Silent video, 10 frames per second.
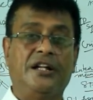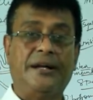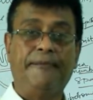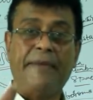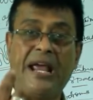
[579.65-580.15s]

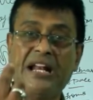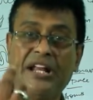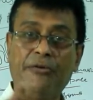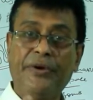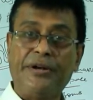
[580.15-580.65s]
The male
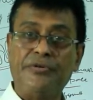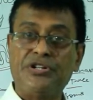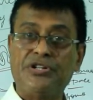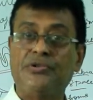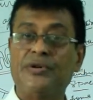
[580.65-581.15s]
unit,
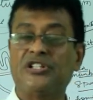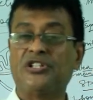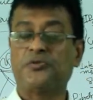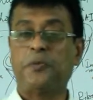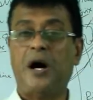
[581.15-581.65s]
which is known as
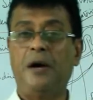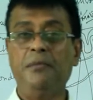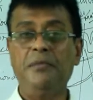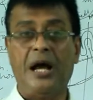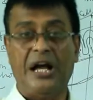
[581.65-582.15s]
the sperm,